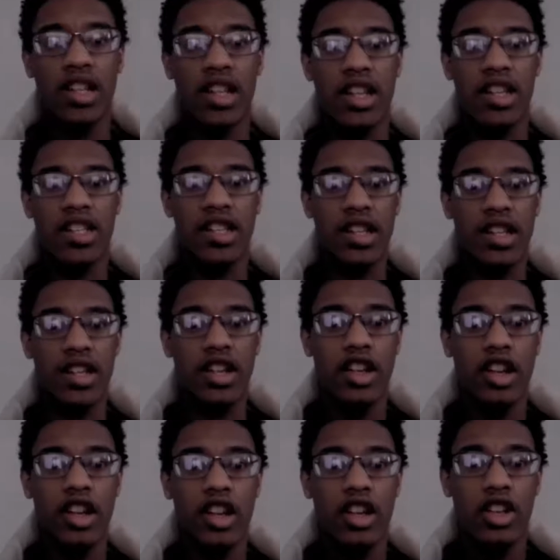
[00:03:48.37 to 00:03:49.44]
Like I said,
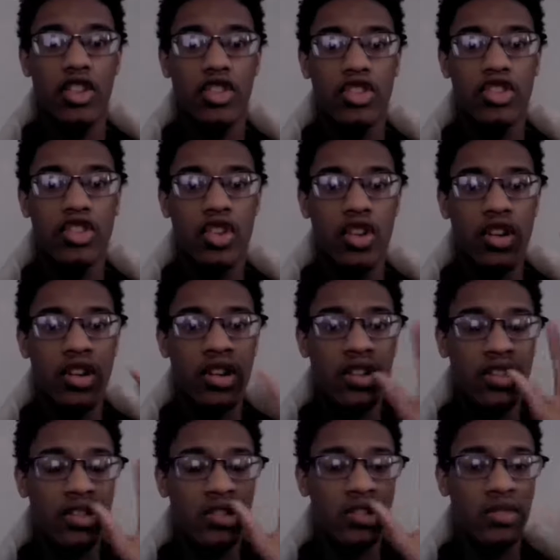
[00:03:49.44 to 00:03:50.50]
there
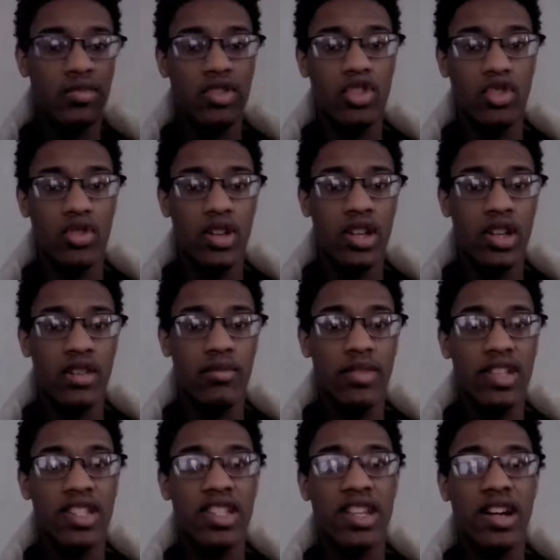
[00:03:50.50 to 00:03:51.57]
are some story
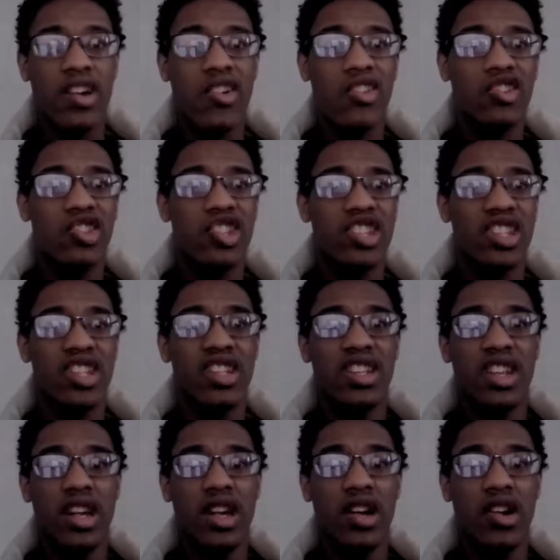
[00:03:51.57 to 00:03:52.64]
elements that are just
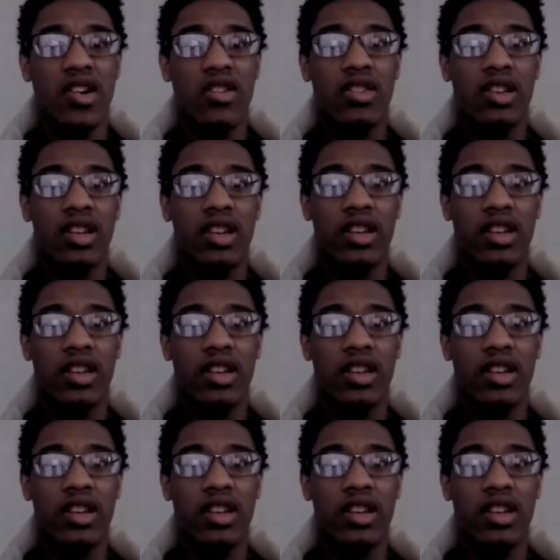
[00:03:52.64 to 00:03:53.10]
there,